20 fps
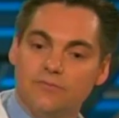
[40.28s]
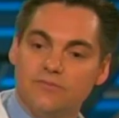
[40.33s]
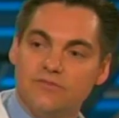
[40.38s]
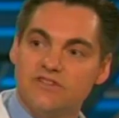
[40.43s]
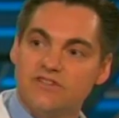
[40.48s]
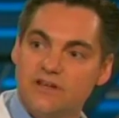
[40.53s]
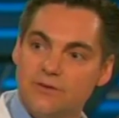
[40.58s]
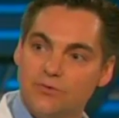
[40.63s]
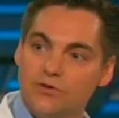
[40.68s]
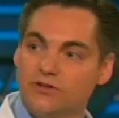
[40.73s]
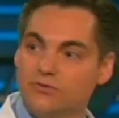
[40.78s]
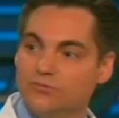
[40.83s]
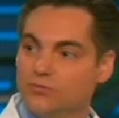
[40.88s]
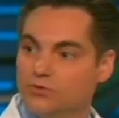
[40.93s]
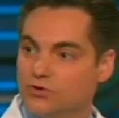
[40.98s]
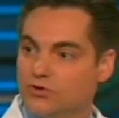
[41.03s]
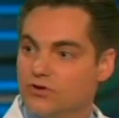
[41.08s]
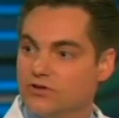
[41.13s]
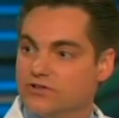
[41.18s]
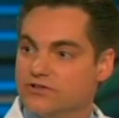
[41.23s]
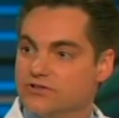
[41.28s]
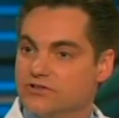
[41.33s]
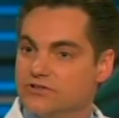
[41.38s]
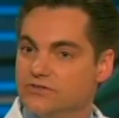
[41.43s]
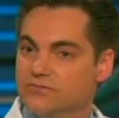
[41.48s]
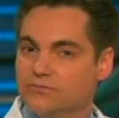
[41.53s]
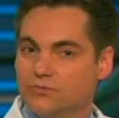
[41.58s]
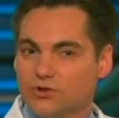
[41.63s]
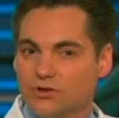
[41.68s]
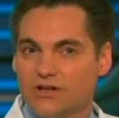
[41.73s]
Similar
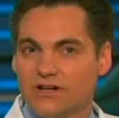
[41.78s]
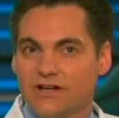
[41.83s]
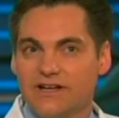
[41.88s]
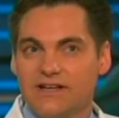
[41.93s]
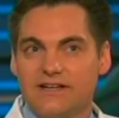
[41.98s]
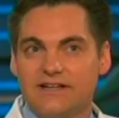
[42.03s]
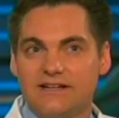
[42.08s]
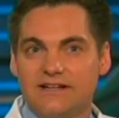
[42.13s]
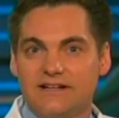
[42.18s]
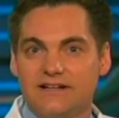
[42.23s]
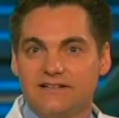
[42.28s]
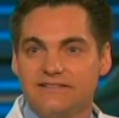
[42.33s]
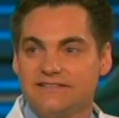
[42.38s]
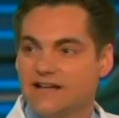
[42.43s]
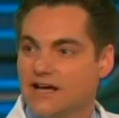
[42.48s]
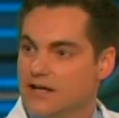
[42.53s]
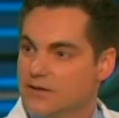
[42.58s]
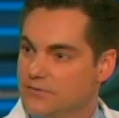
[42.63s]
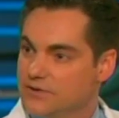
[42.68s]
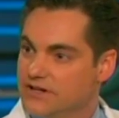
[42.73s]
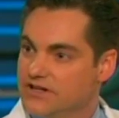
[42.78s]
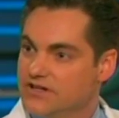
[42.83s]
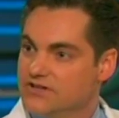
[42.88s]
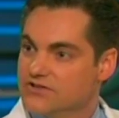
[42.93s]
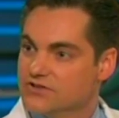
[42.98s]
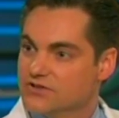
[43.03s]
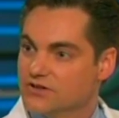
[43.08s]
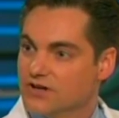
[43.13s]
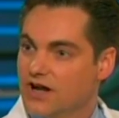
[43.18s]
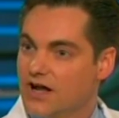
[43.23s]
more like
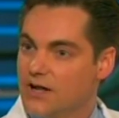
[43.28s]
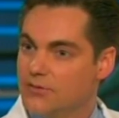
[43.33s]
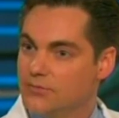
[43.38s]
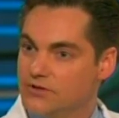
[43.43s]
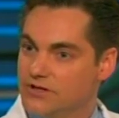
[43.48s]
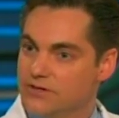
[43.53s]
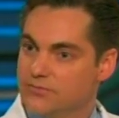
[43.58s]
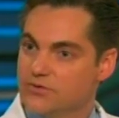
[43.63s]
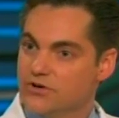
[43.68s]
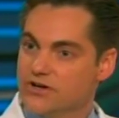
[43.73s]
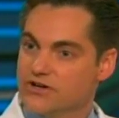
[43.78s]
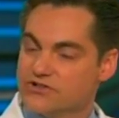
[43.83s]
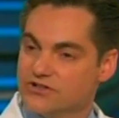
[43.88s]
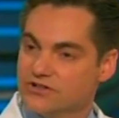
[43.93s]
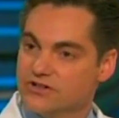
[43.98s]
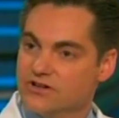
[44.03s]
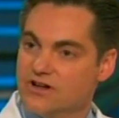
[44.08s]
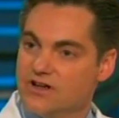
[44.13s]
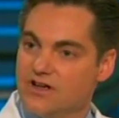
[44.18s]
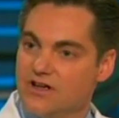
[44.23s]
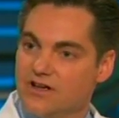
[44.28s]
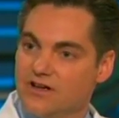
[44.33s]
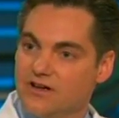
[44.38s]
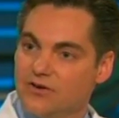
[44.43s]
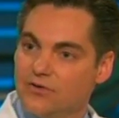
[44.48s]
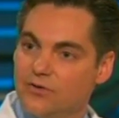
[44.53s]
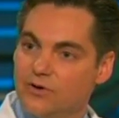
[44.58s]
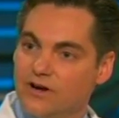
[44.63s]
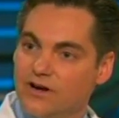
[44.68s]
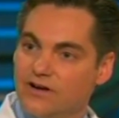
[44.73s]
diabetes or high blood pressure,
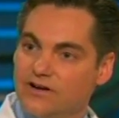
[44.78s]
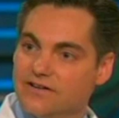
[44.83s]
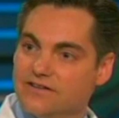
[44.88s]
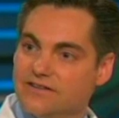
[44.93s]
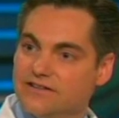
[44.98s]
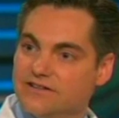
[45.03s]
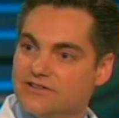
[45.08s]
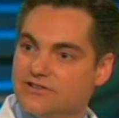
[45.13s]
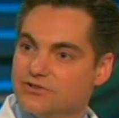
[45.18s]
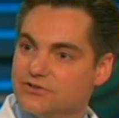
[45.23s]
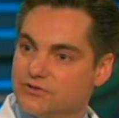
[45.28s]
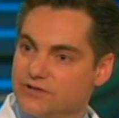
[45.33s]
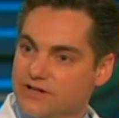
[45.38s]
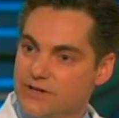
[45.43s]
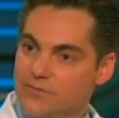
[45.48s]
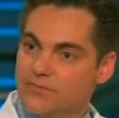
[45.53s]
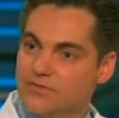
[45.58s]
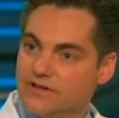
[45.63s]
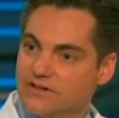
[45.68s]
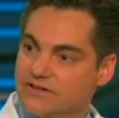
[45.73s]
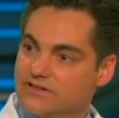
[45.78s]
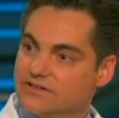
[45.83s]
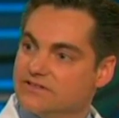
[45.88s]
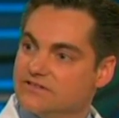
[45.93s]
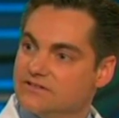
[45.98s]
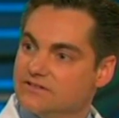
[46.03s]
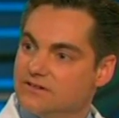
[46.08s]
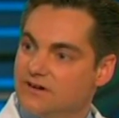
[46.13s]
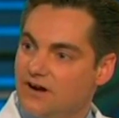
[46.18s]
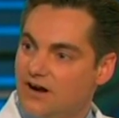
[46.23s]
where the
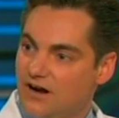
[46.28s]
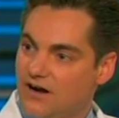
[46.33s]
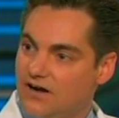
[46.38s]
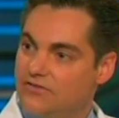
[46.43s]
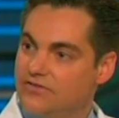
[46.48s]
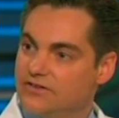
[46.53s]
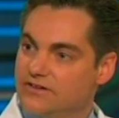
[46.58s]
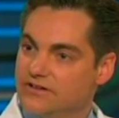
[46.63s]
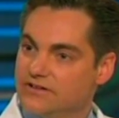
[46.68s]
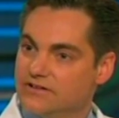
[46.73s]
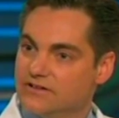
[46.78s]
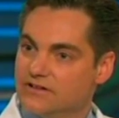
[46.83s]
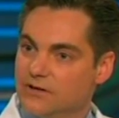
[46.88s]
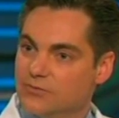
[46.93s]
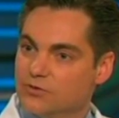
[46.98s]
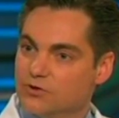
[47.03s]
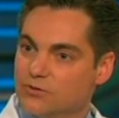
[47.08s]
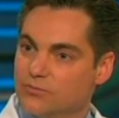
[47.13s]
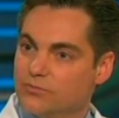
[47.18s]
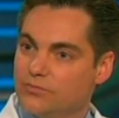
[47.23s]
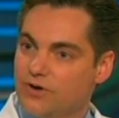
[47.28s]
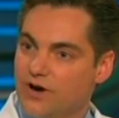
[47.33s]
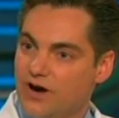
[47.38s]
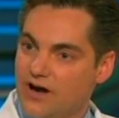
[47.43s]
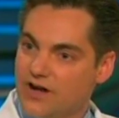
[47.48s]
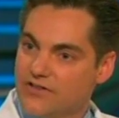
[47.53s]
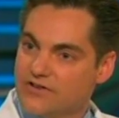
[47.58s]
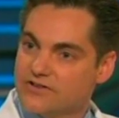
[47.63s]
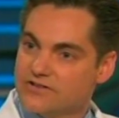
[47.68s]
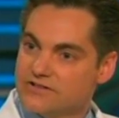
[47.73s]
treatments often are more
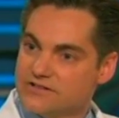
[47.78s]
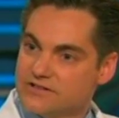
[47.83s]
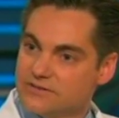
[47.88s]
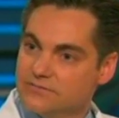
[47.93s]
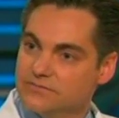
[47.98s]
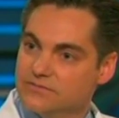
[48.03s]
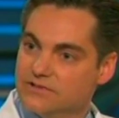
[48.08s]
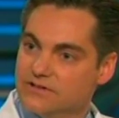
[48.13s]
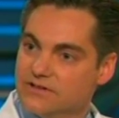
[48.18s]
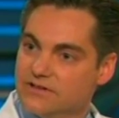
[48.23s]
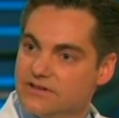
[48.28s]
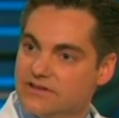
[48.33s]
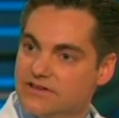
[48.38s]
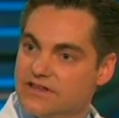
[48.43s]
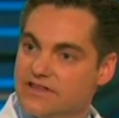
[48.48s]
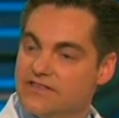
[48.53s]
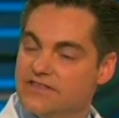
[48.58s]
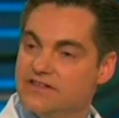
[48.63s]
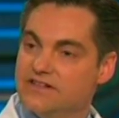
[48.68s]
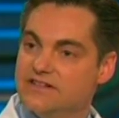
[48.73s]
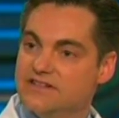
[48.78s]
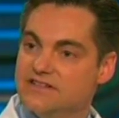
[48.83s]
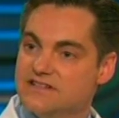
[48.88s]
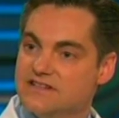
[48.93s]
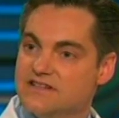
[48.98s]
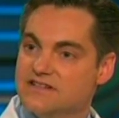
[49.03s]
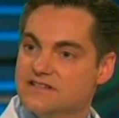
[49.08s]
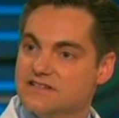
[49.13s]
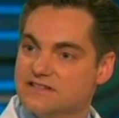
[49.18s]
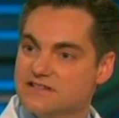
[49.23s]
bothersome than the
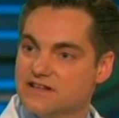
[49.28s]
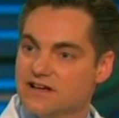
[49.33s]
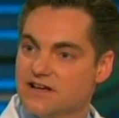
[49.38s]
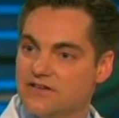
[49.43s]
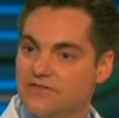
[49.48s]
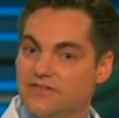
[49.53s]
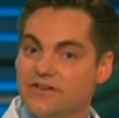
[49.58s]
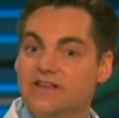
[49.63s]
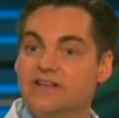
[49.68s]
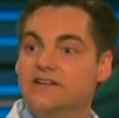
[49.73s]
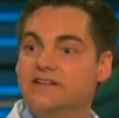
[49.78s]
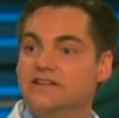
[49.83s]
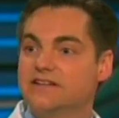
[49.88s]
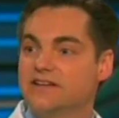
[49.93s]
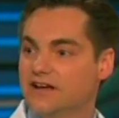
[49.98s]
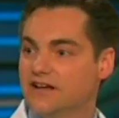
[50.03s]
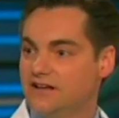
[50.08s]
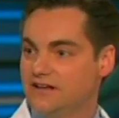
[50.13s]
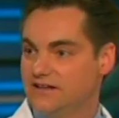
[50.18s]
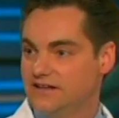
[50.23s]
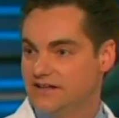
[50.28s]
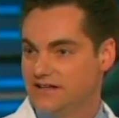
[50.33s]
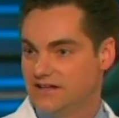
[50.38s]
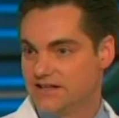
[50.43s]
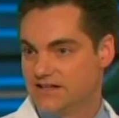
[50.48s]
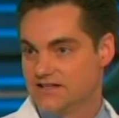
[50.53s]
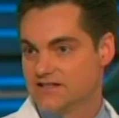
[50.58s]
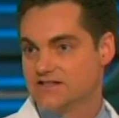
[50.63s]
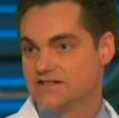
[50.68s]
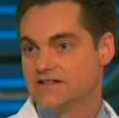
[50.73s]
disease itself until it
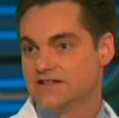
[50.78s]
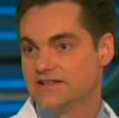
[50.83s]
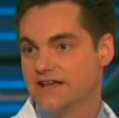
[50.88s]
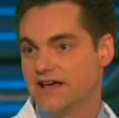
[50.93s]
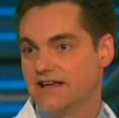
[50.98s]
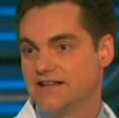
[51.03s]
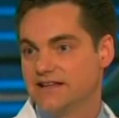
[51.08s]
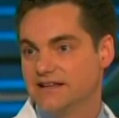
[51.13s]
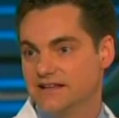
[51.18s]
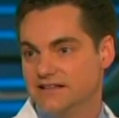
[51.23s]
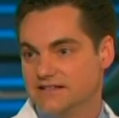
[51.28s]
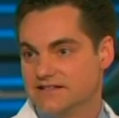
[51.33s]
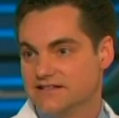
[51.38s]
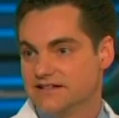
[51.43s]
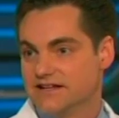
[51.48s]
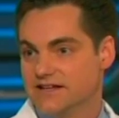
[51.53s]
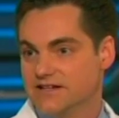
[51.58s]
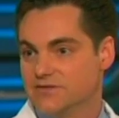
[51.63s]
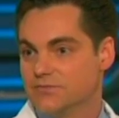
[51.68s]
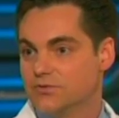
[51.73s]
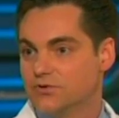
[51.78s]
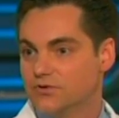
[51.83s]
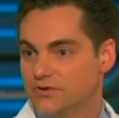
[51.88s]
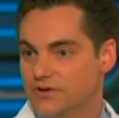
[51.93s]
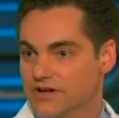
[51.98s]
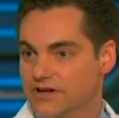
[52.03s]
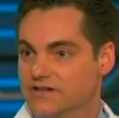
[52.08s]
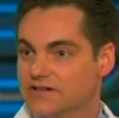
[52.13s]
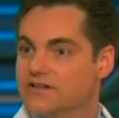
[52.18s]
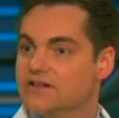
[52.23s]
gets to that end stage
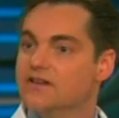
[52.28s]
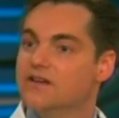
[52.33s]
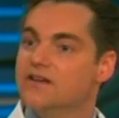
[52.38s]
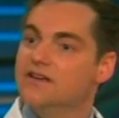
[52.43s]
point.